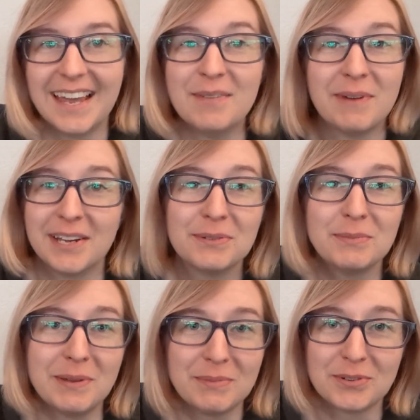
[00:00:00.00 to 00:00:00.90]
It might as well
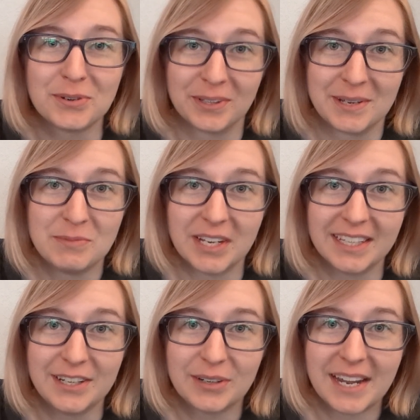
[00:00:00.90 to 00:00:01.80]
be petroleum
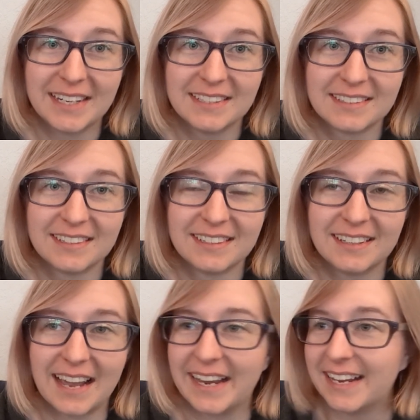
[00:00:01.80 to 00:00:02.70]
jelly, you guys.
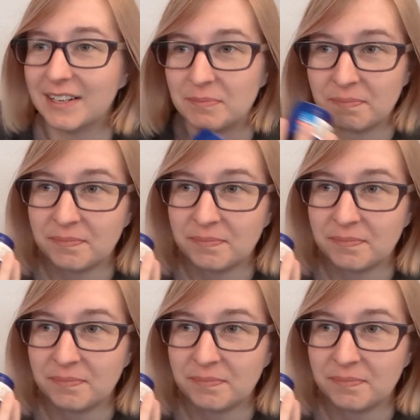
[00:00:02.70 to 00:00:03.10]
I can't,